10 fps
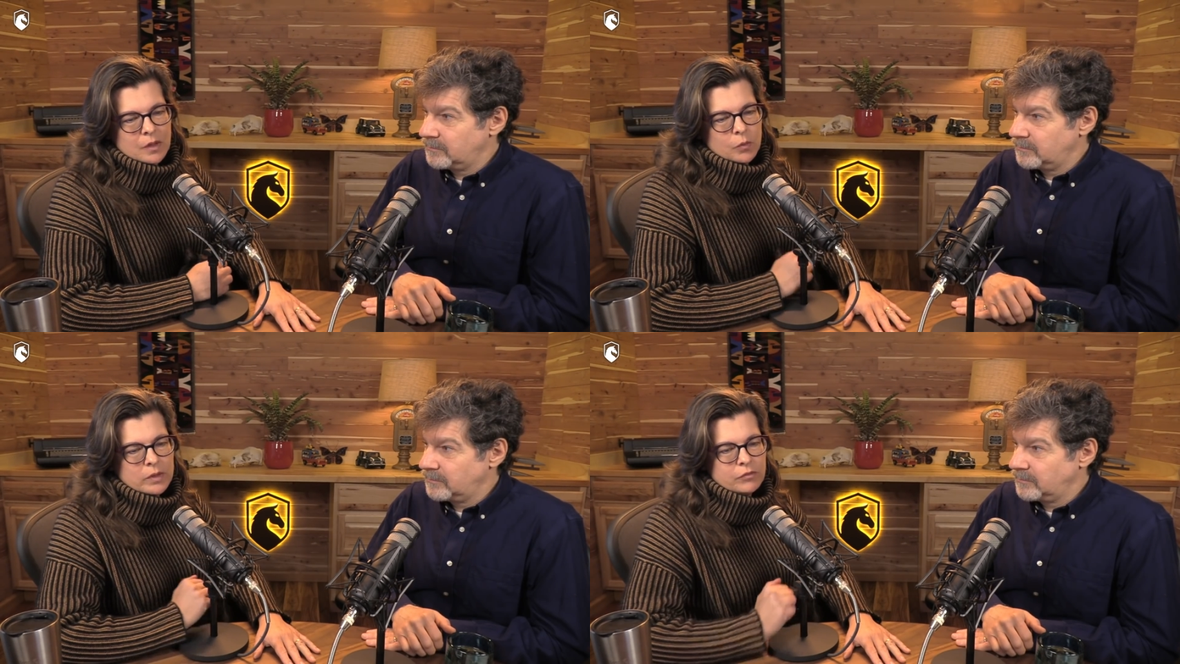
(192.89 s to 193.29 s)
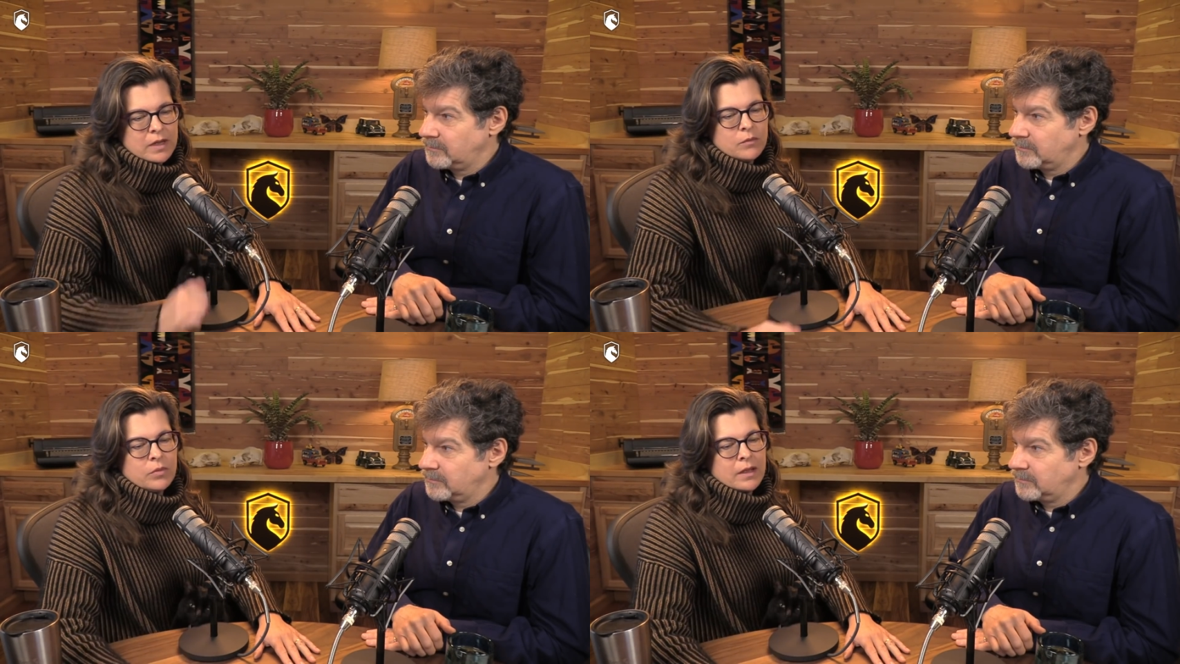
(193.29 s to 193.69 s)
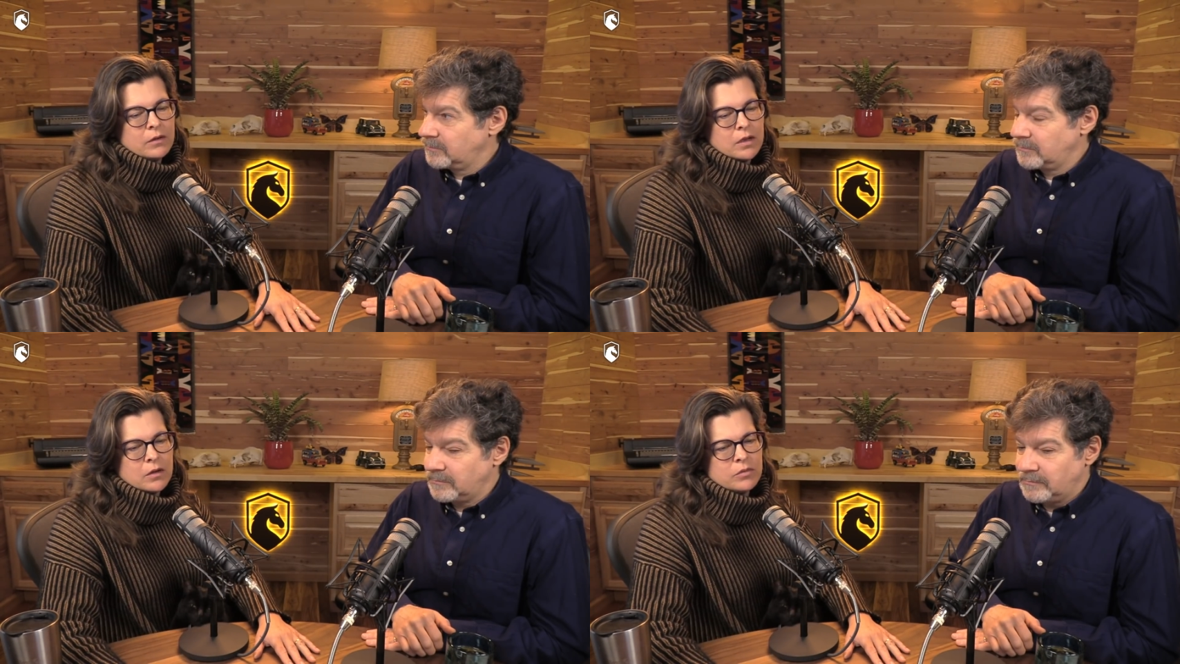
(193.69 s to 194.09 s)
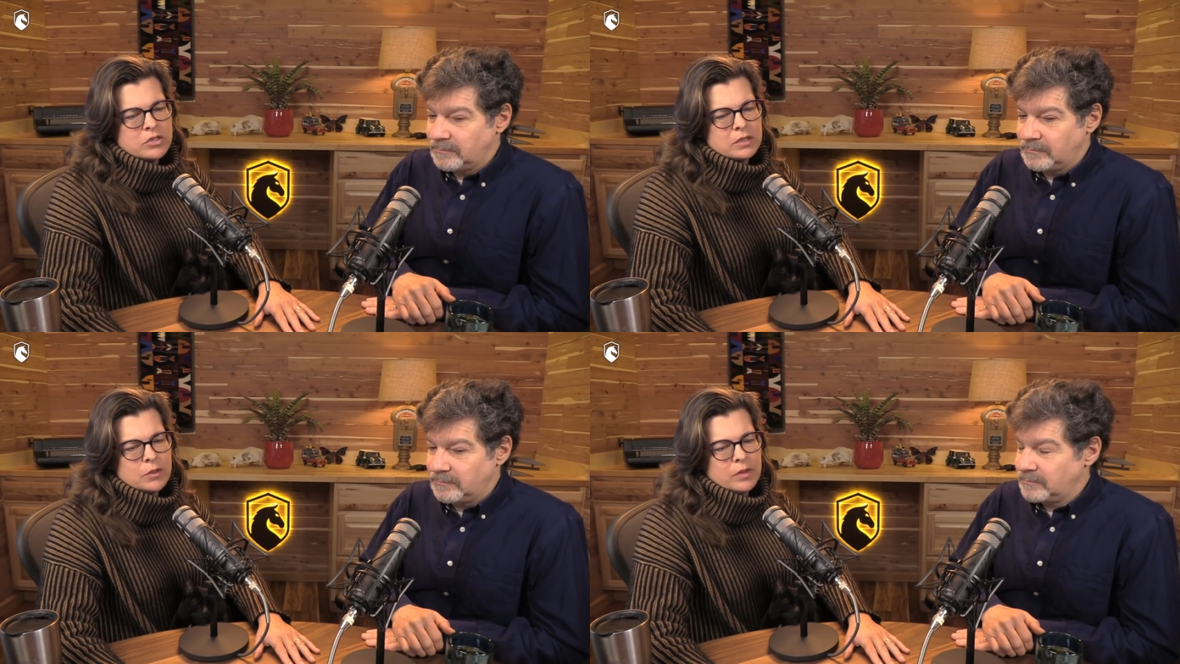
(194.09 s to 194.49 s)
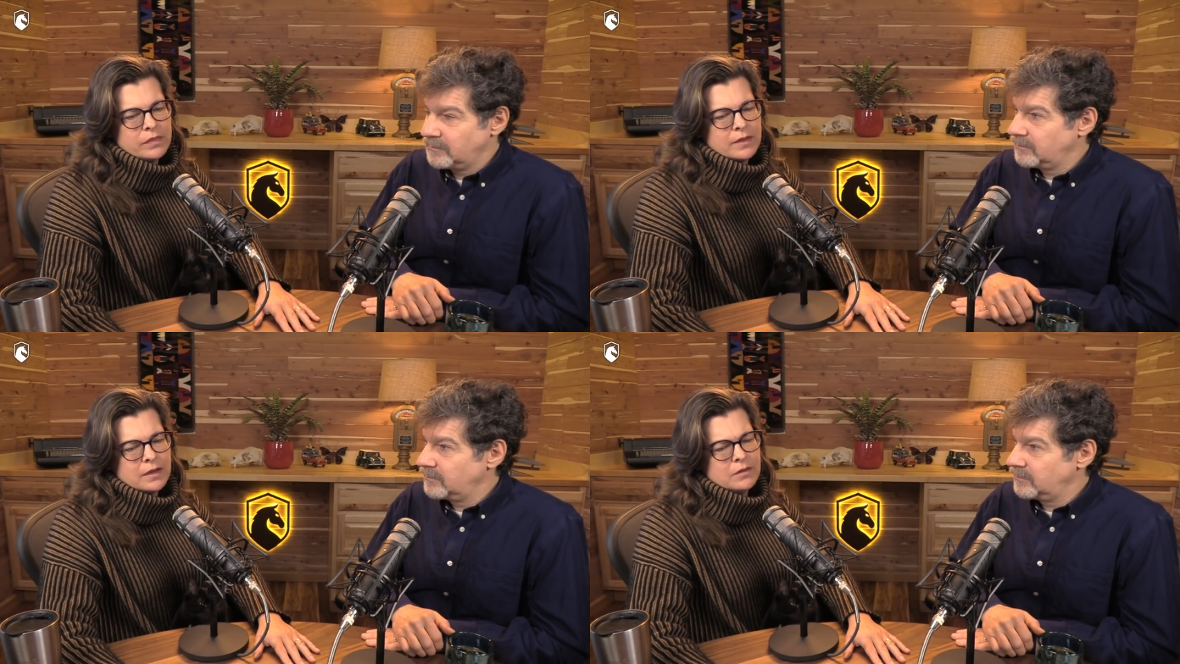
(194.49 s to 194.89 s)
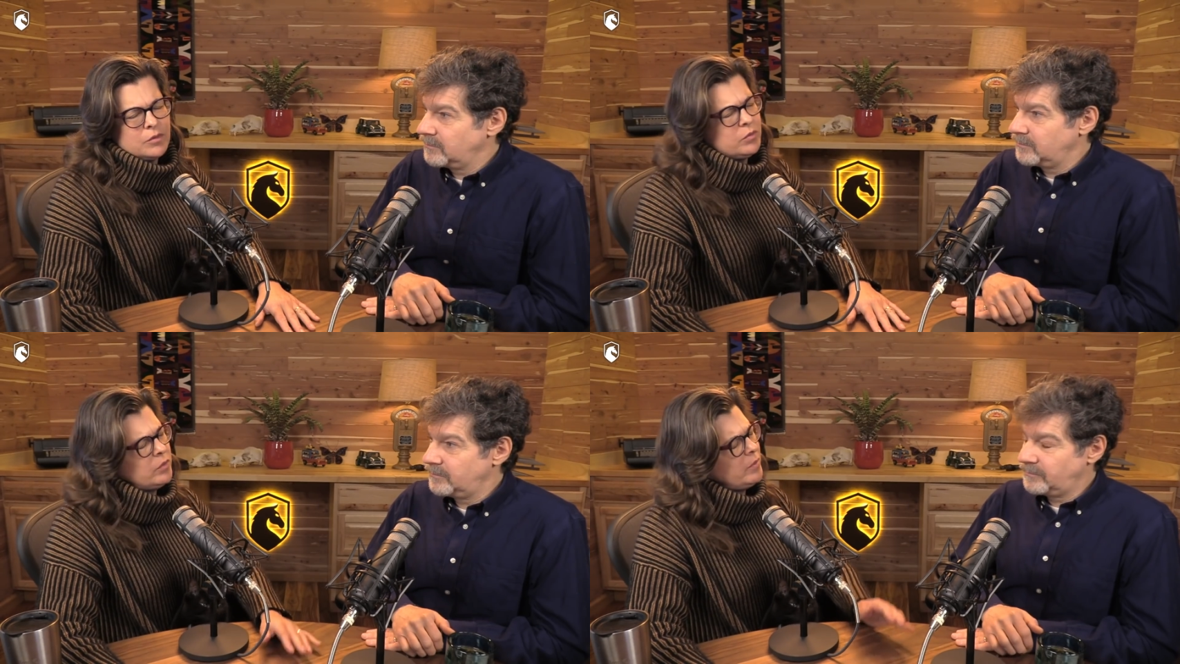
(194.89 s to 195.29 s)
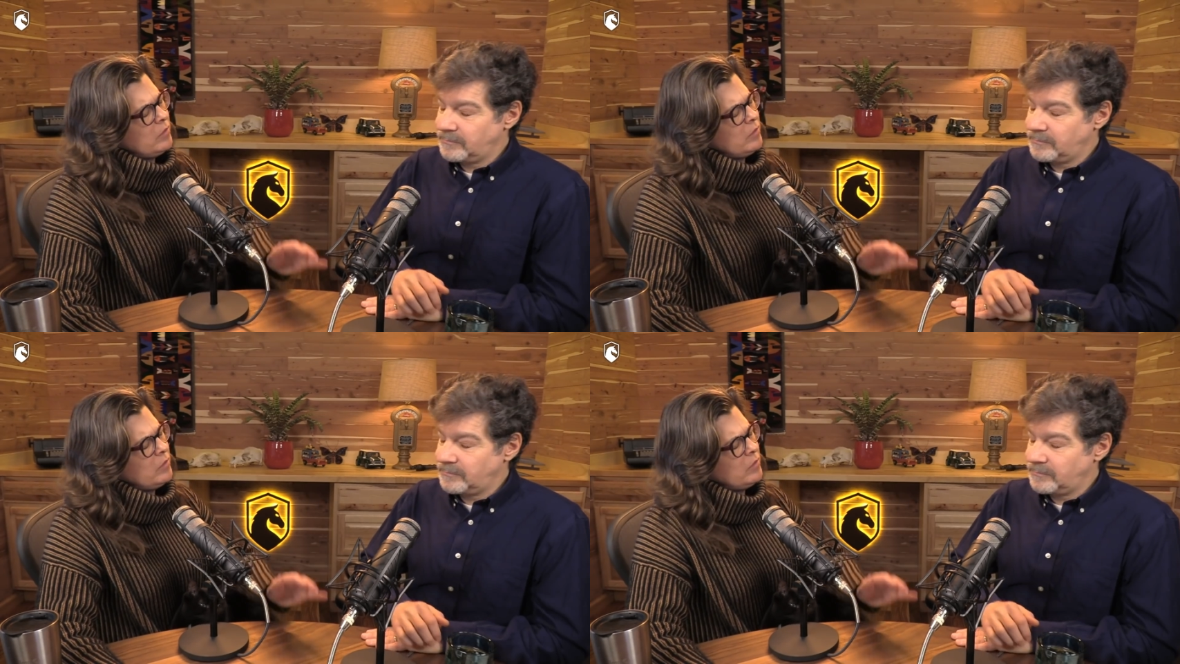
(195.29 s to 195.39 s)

Speaker 1: We've gotten, and originally we thought we were being